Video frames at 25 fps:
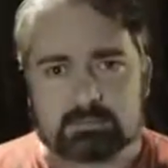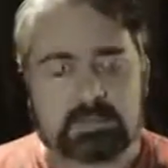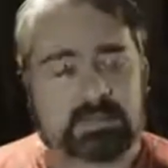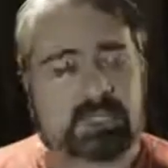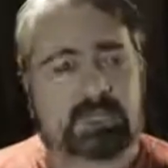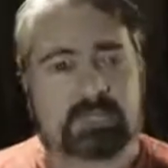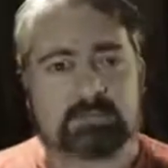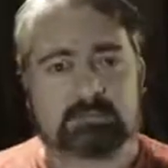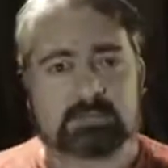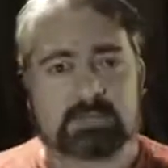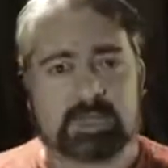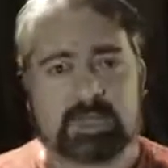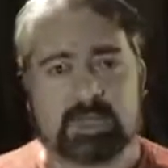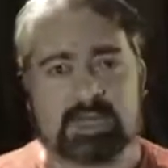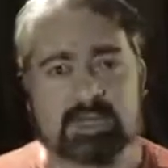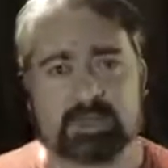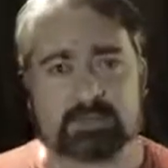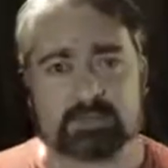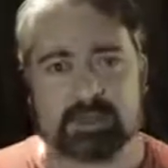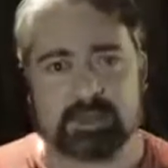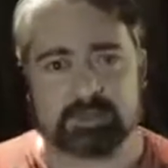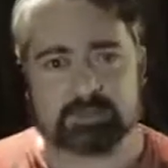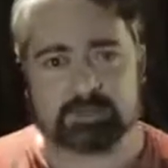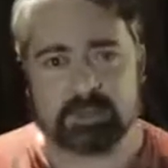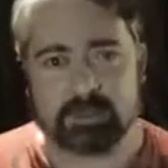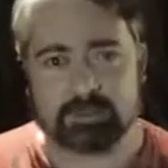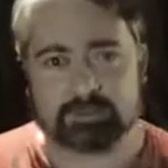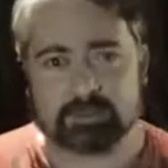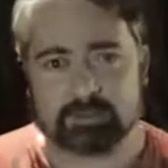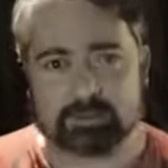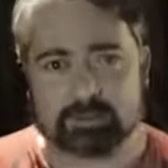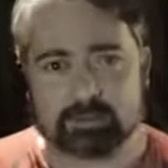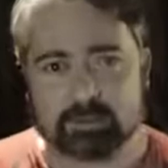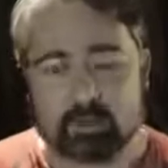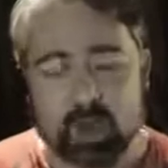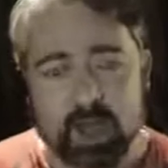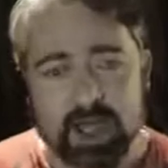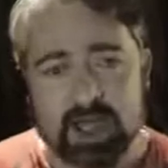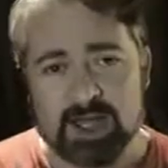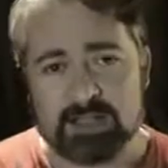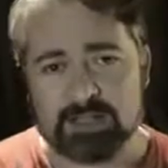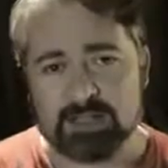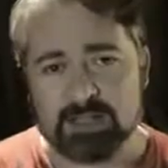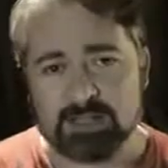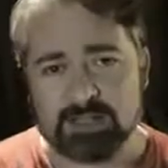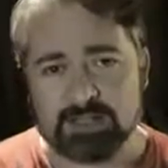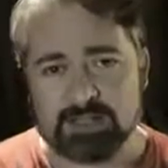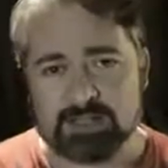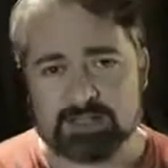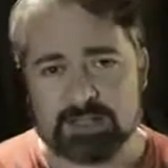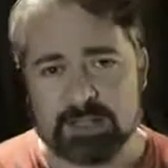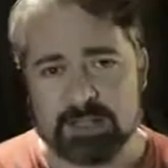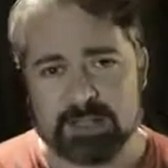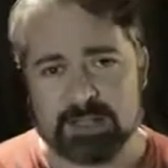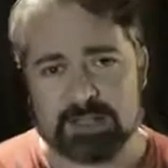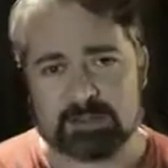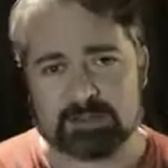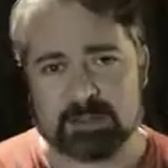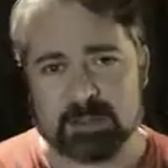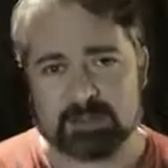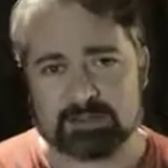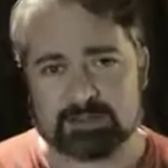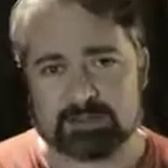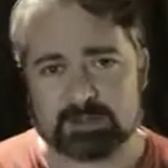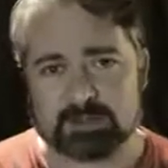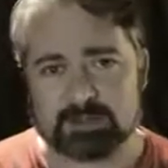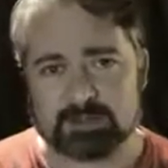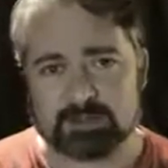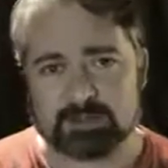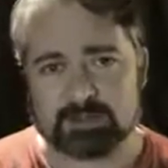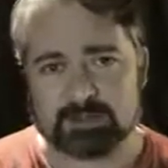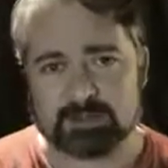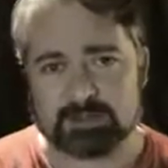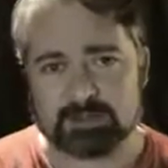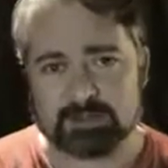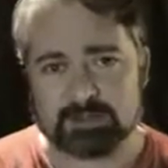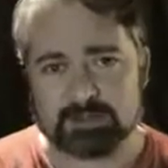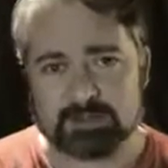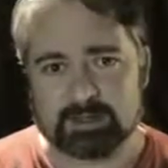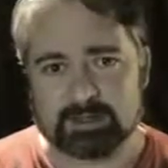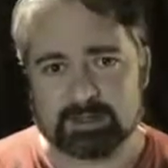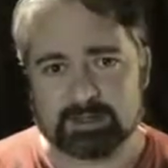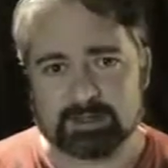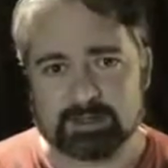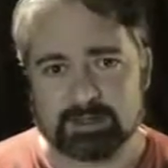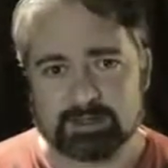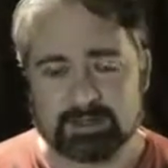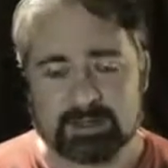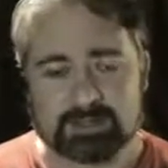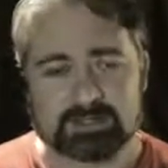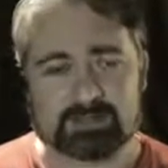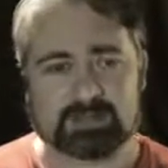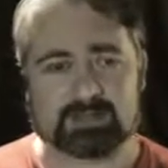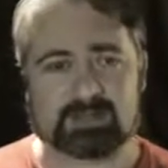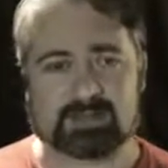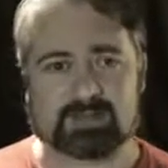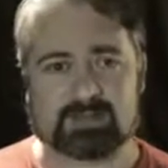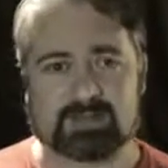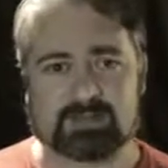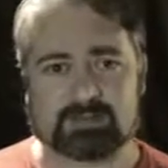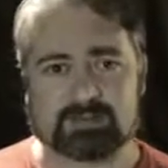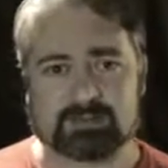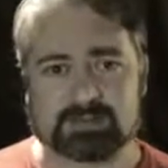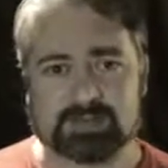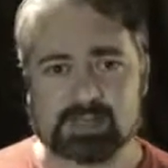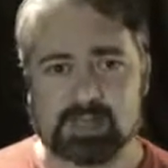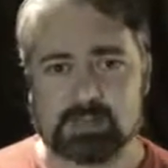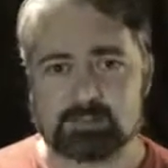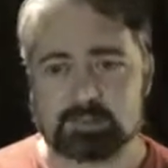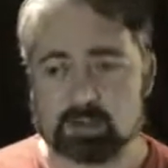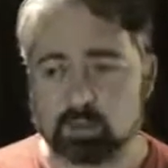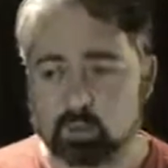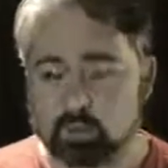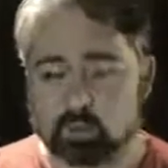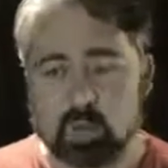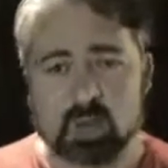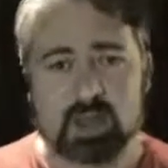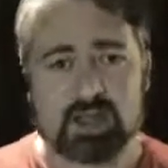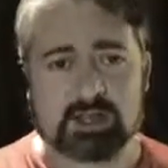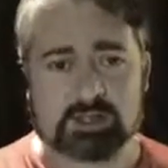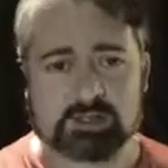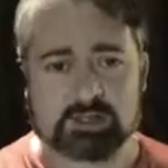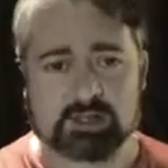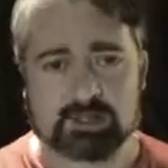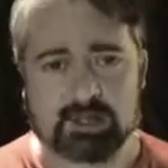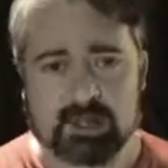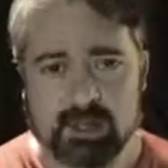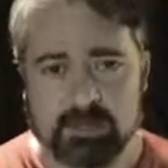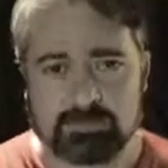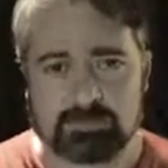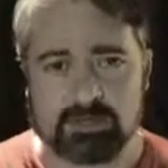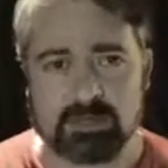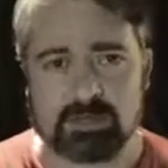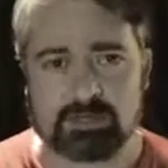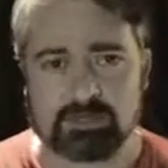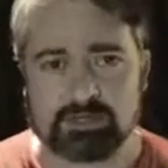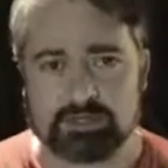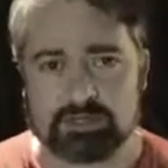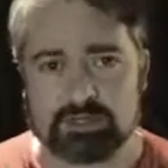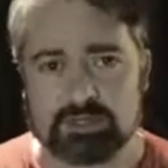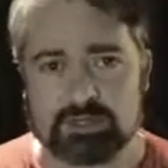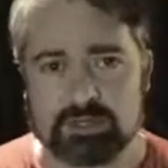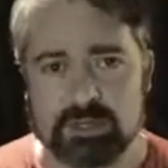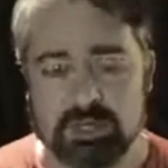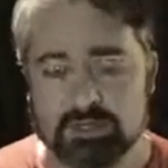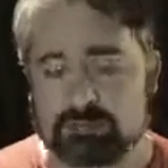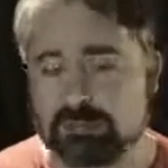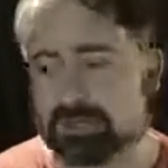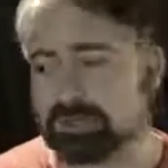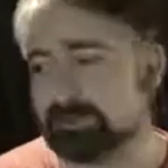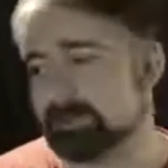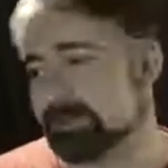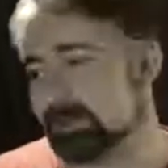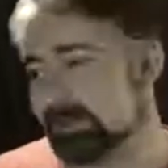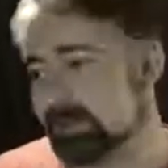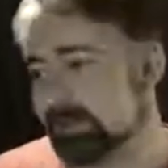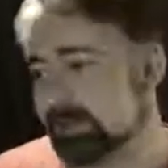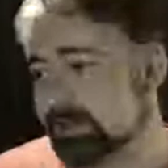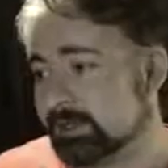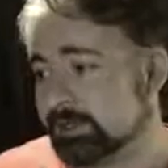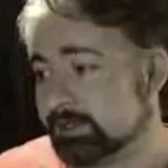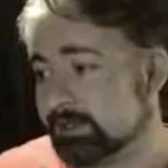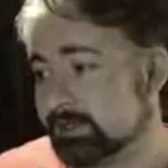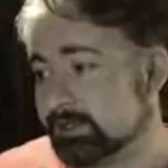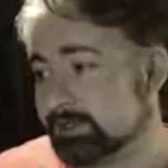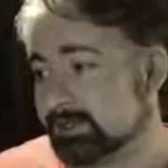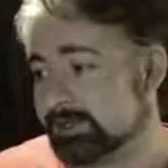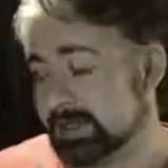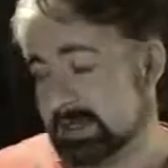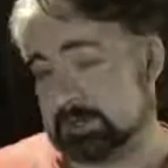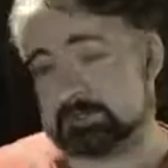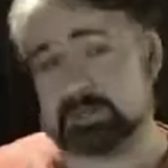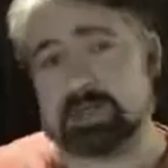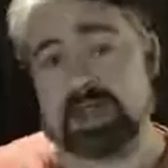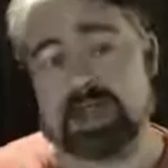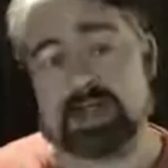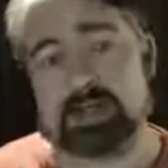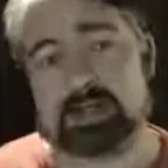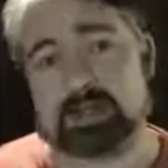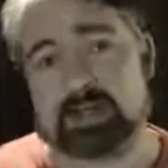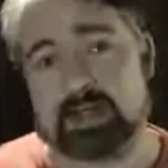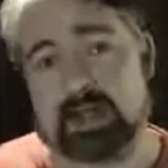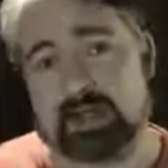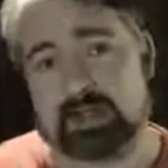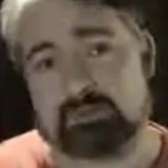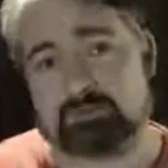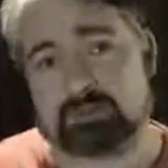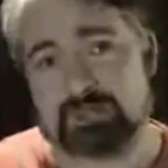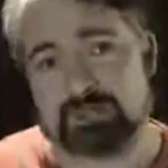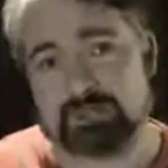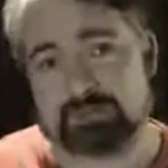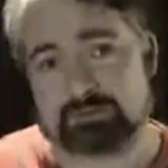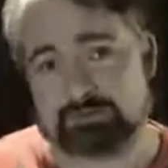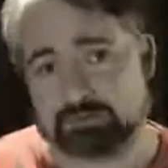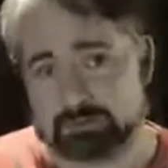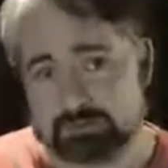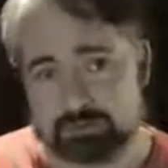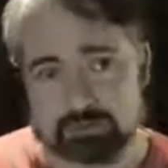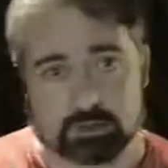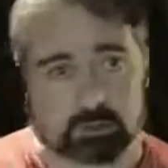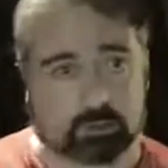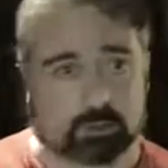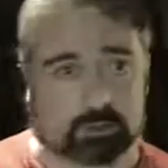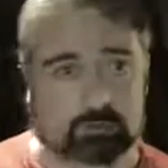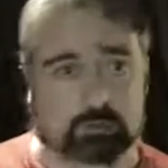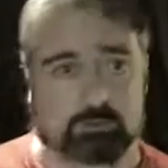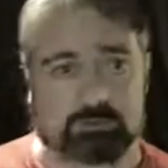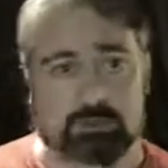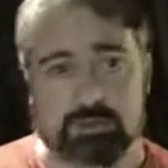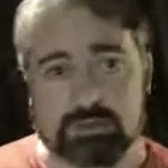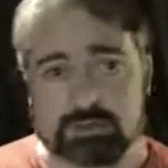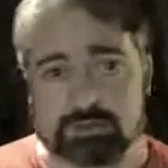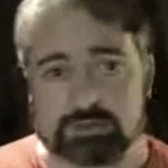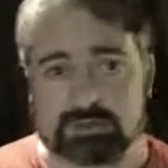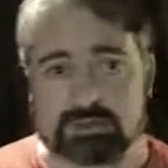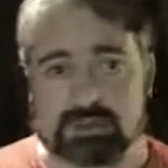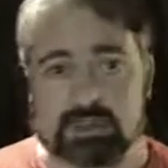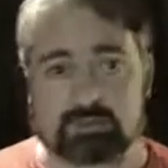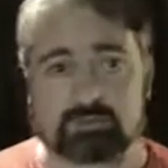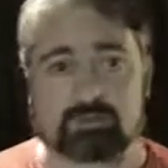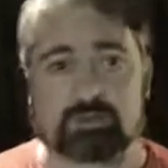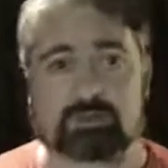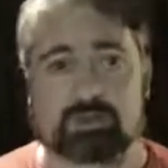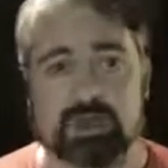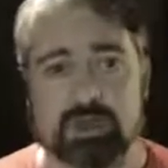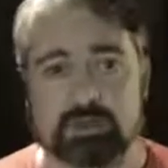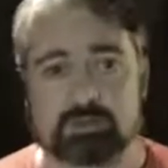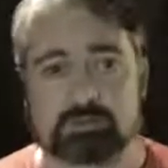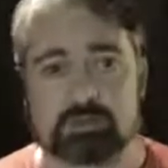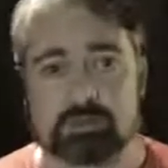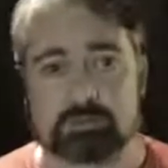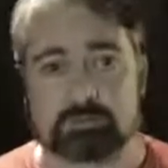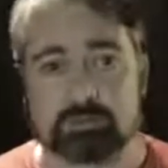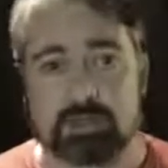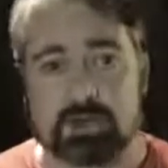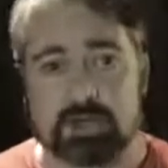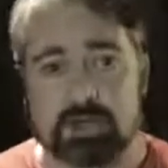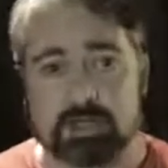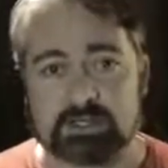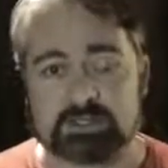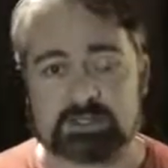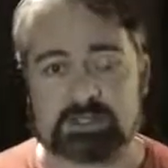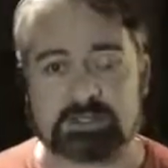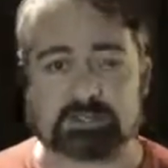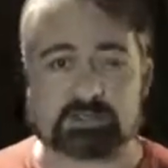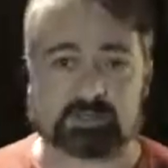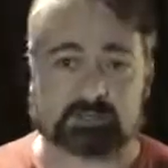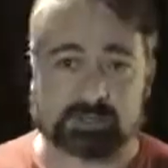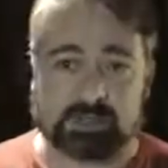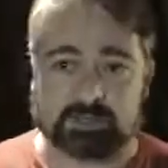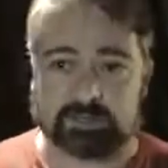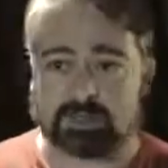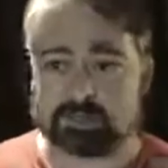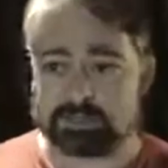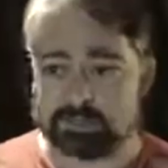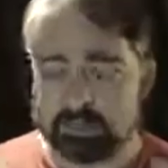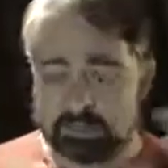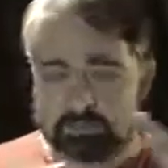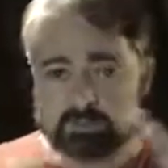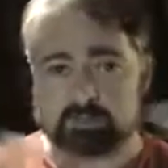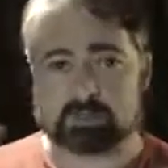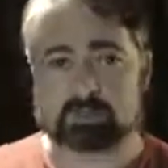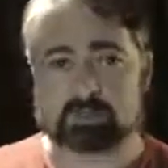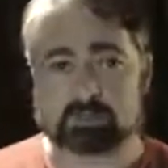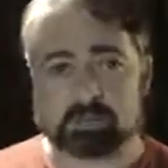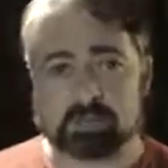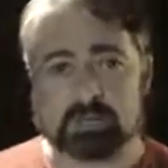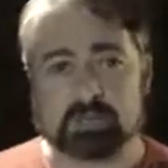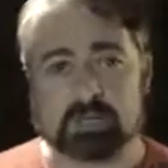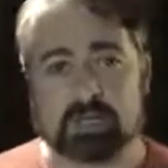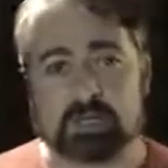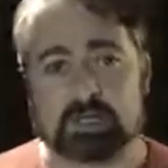explain to me, people, why are you excited about the Nexus 7 tablet? Why should I pull the trigger? I mean, it'd be handy to have just for doing reviews and stuff of Android products. It'd be nice to have